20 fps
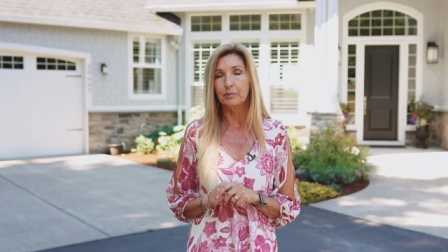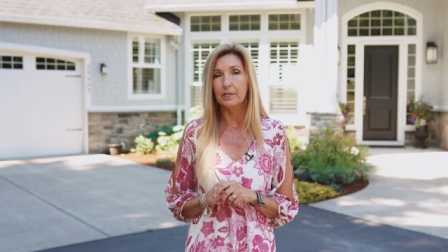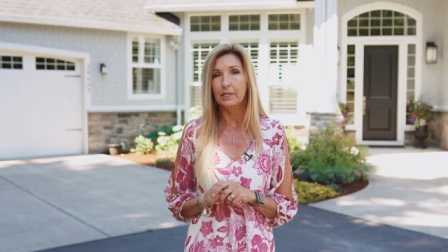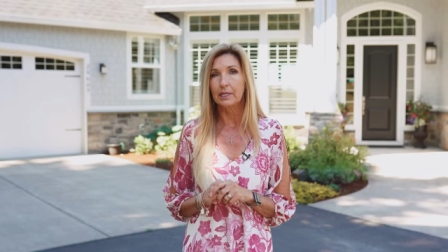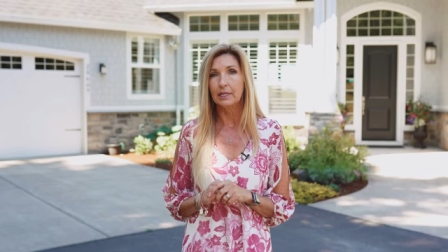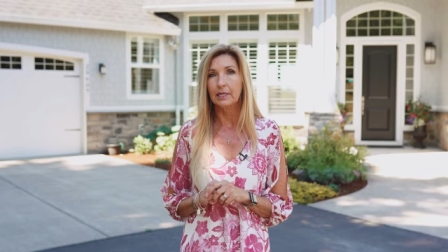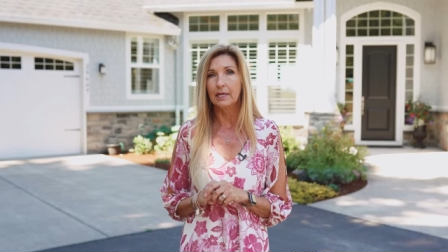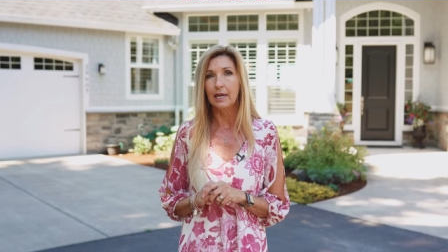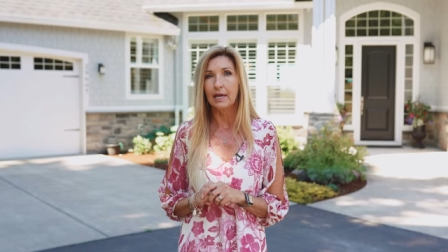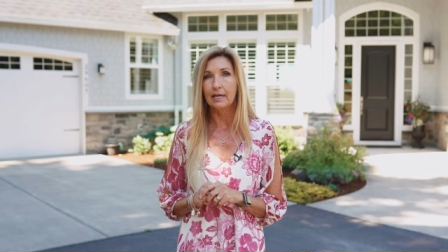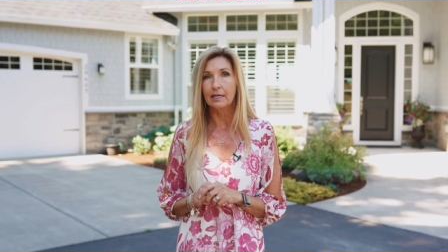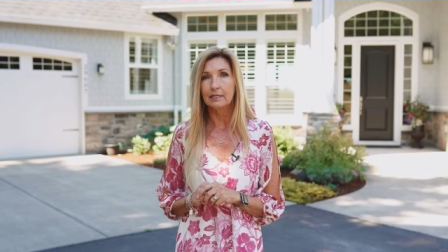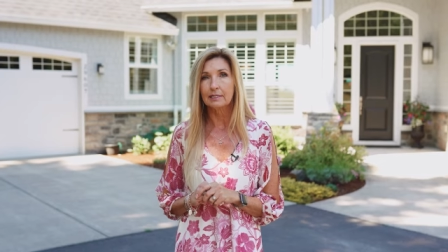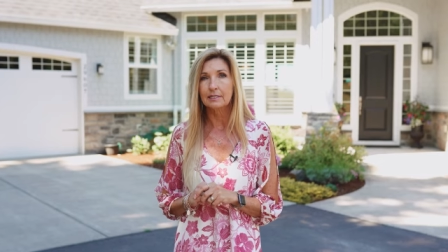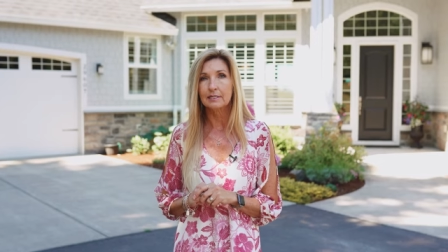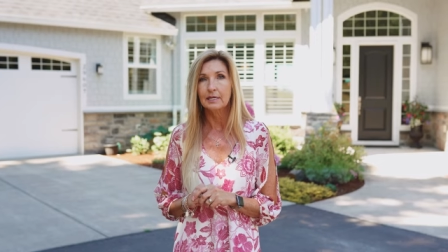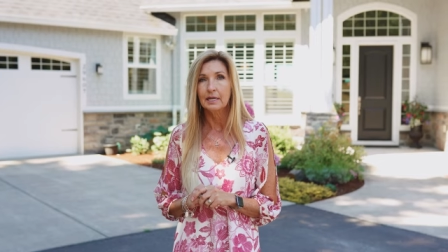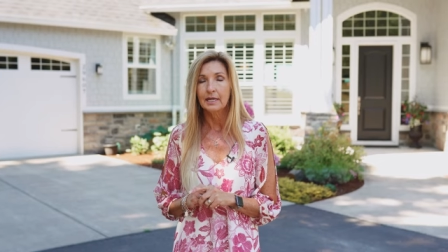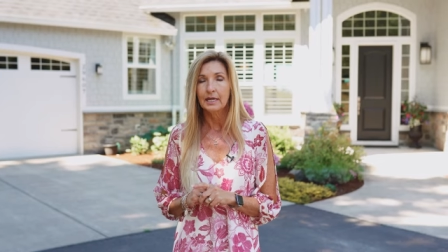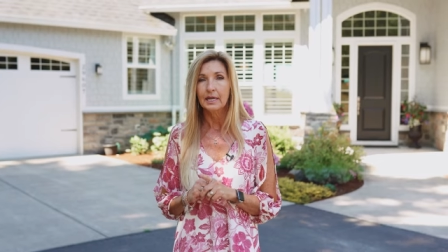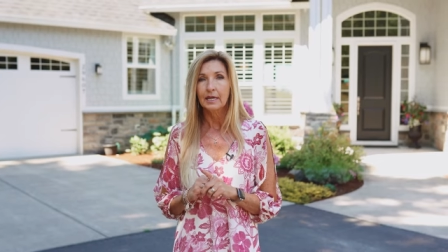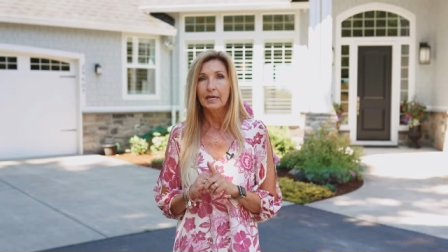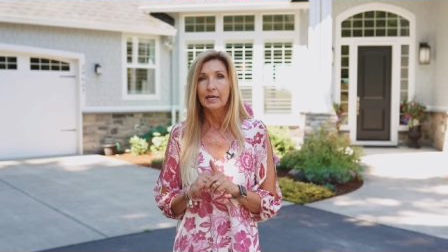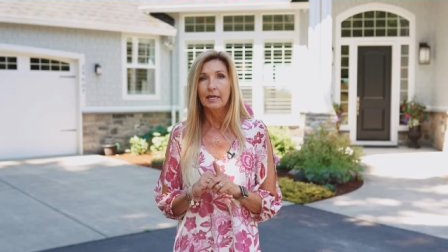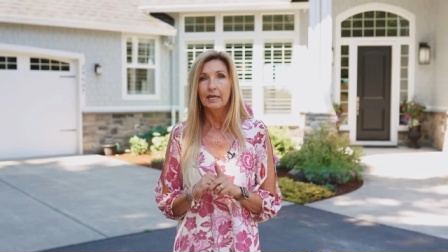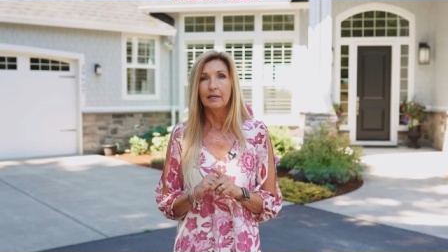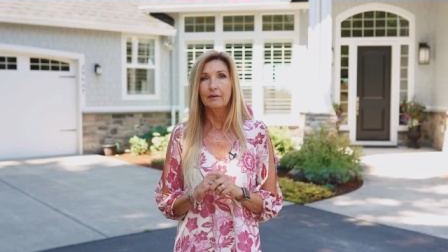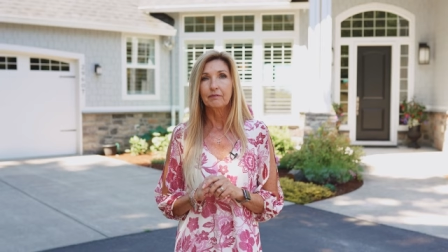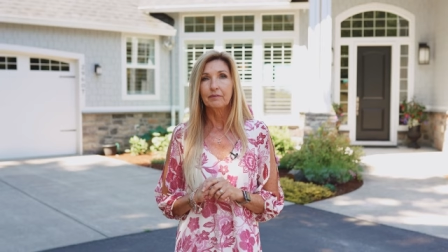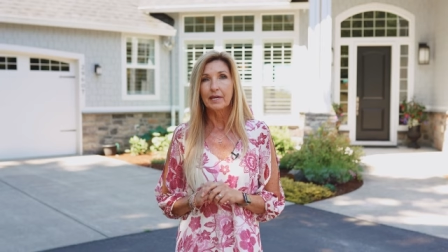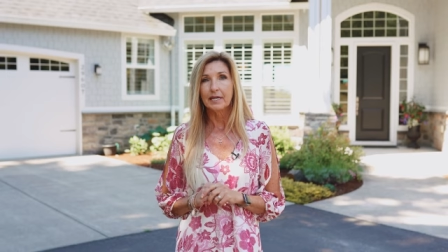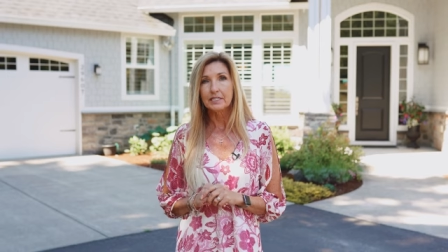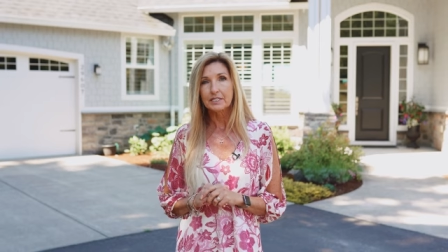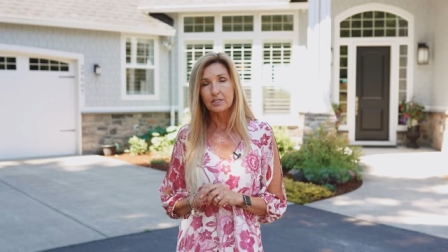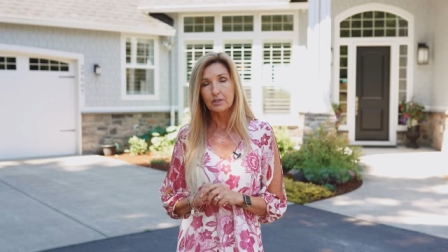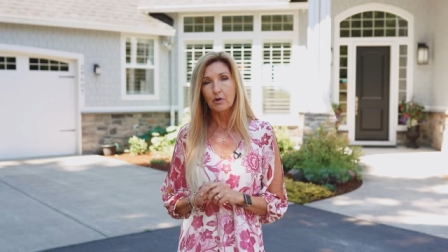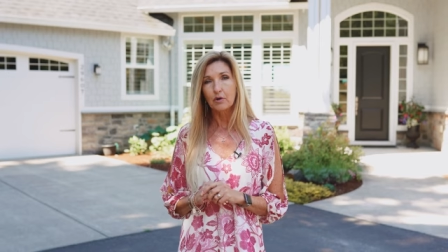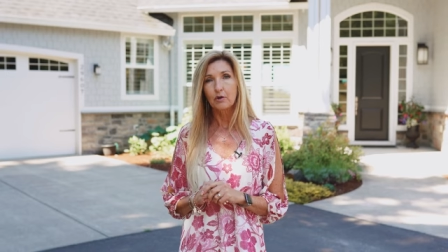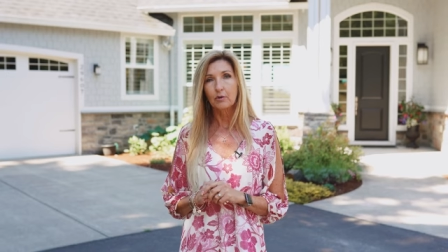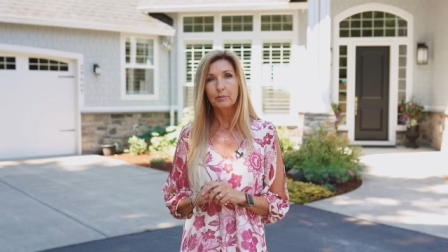PDX? If that's
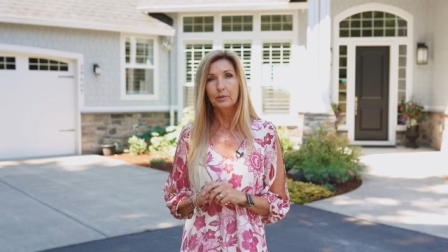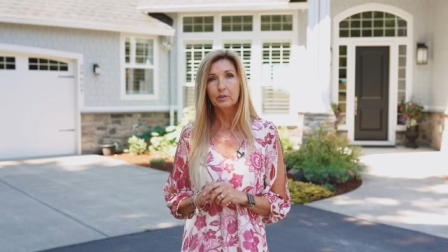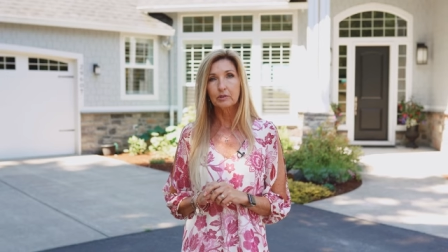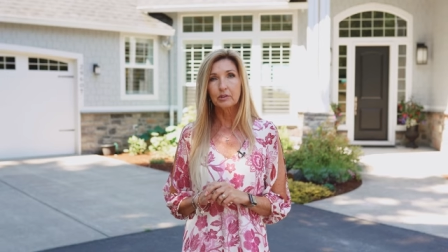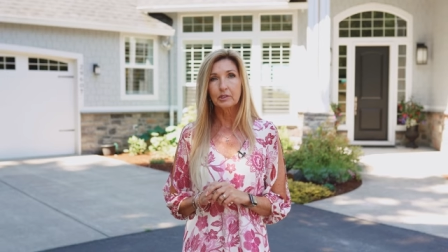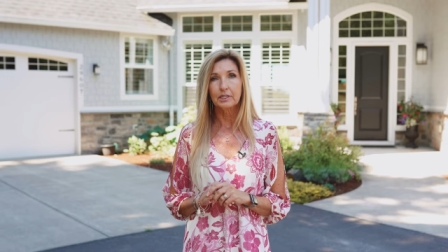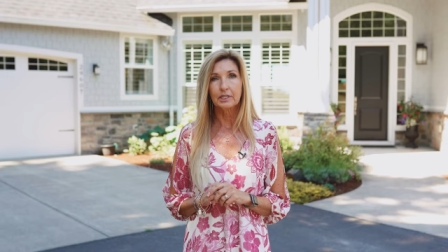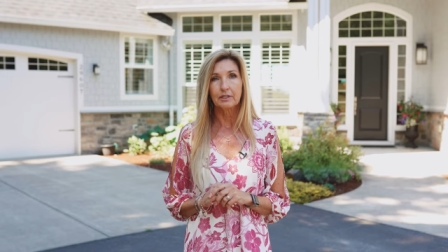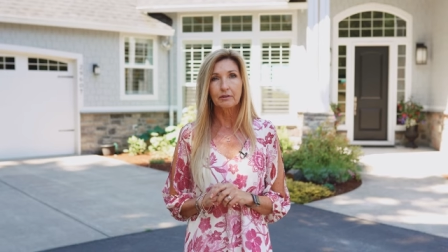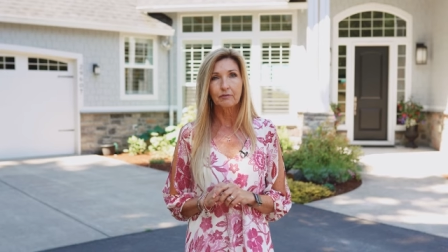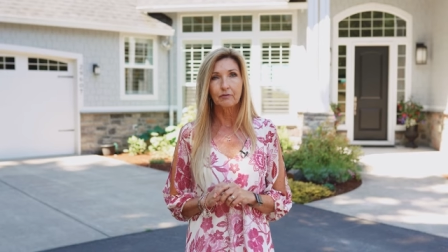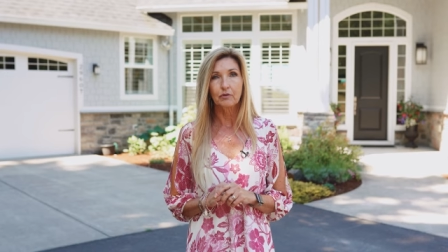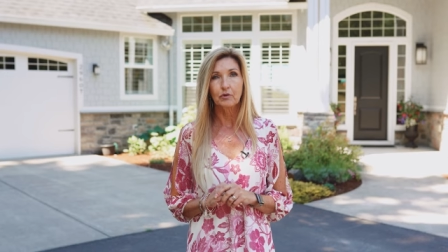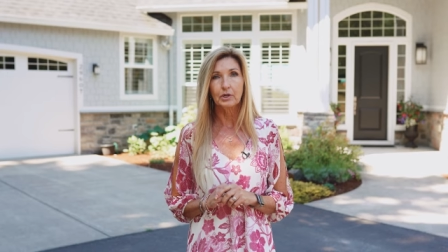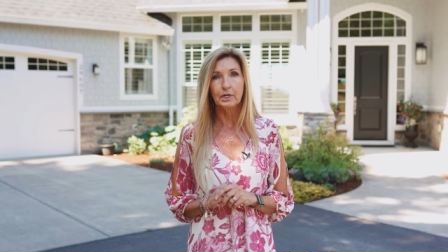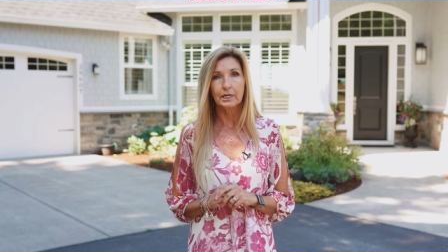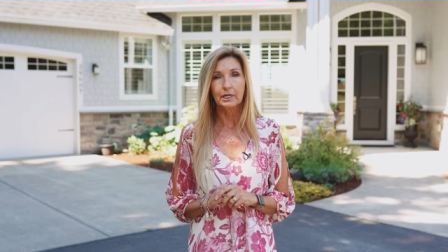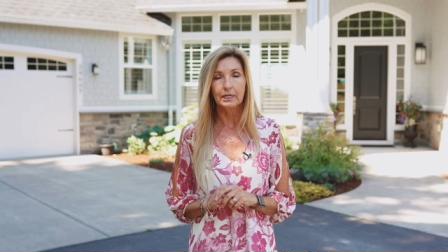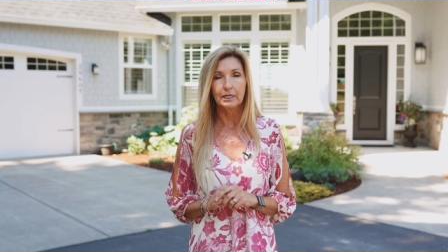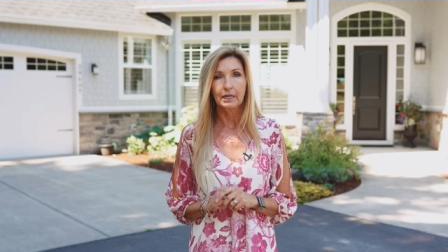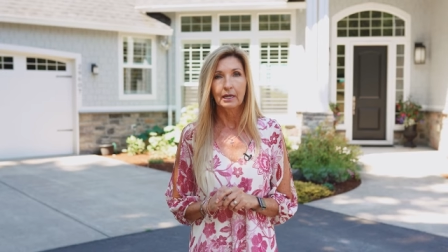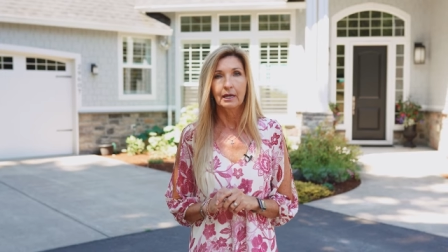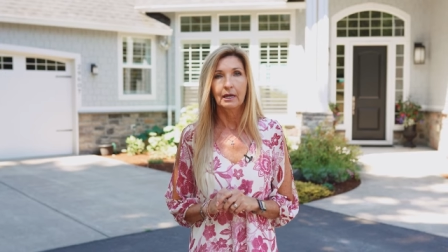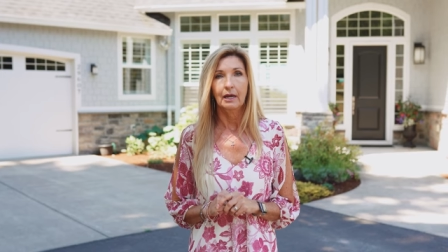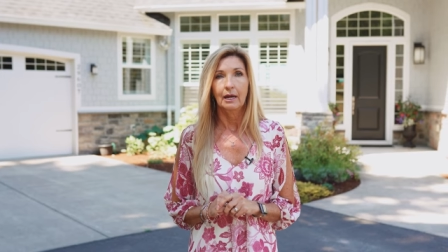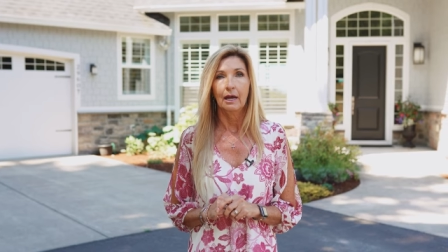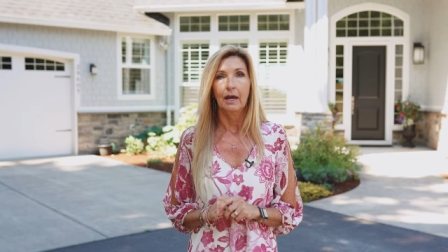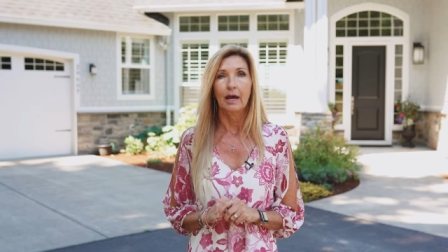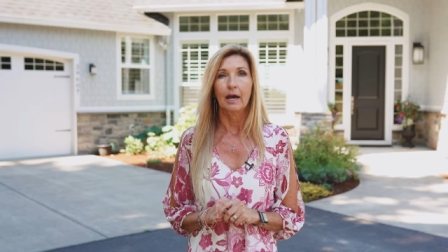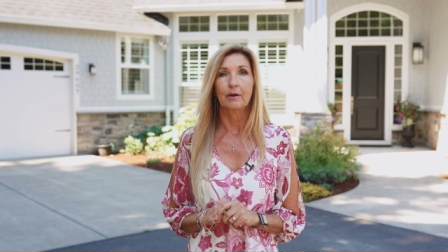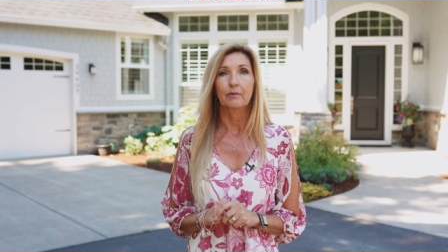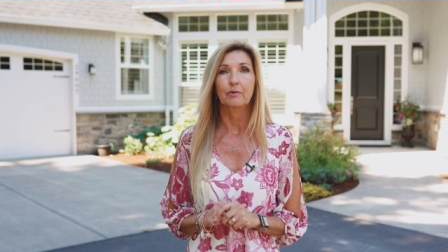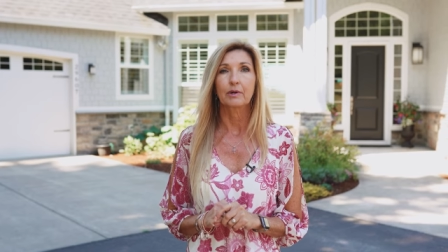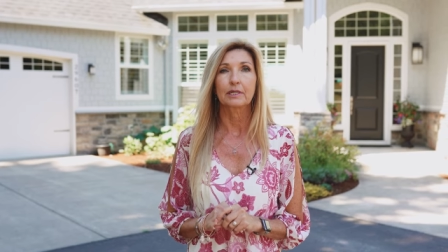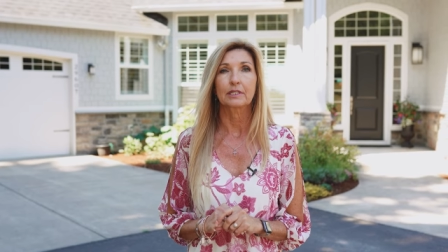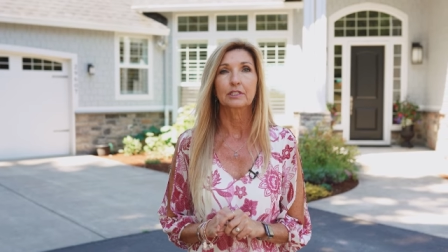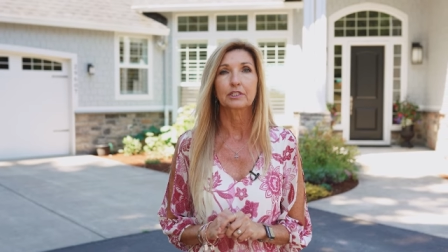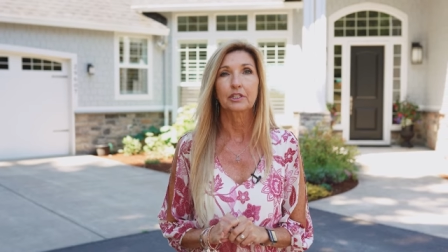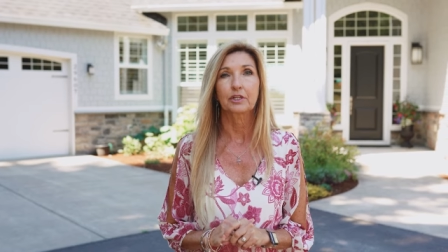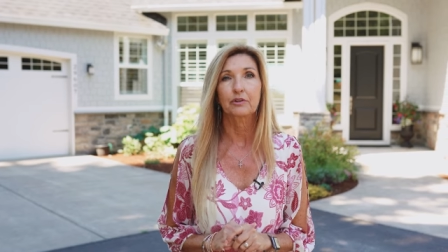the home you're looking for, I want
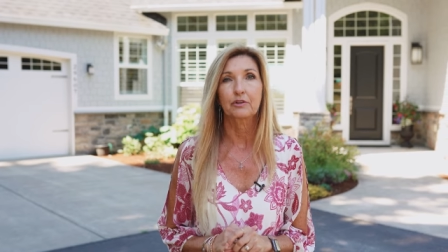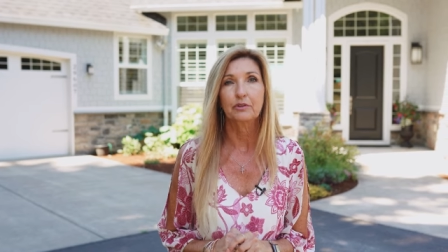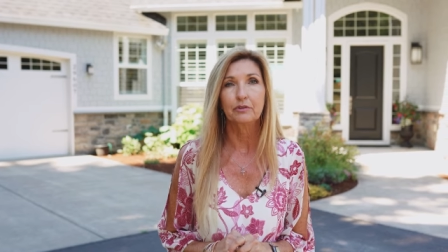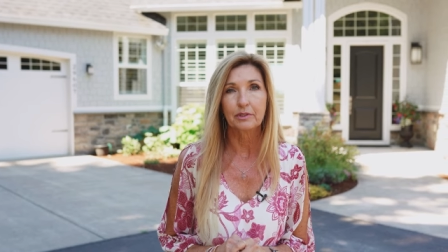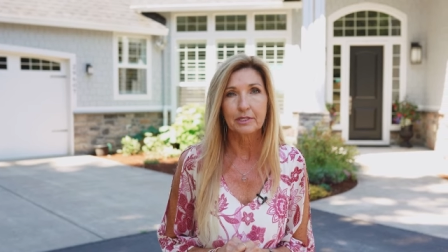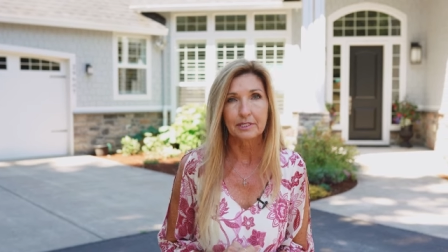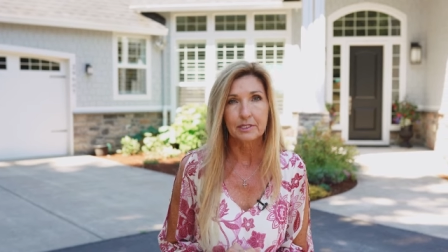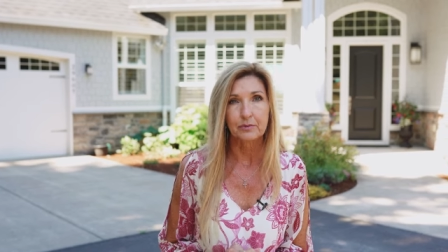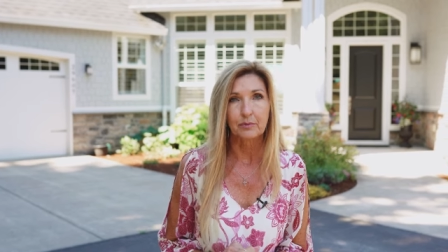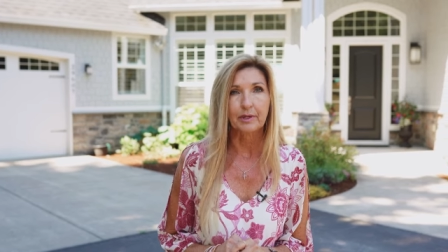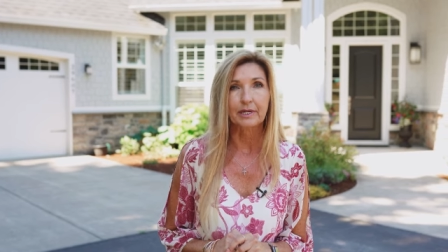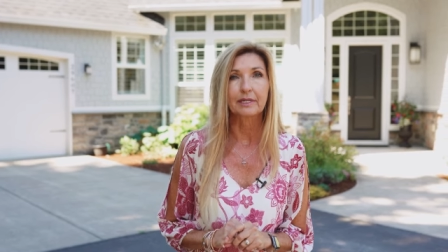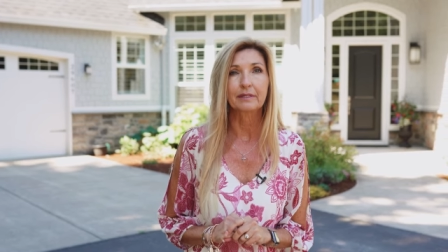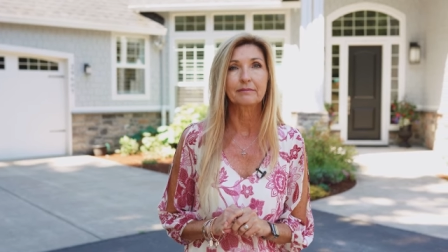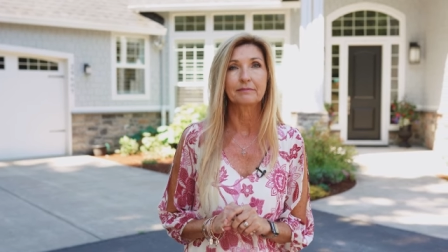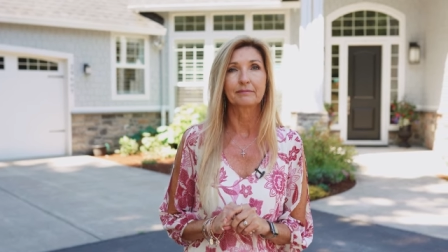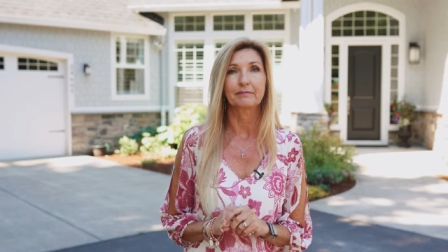to show you this one.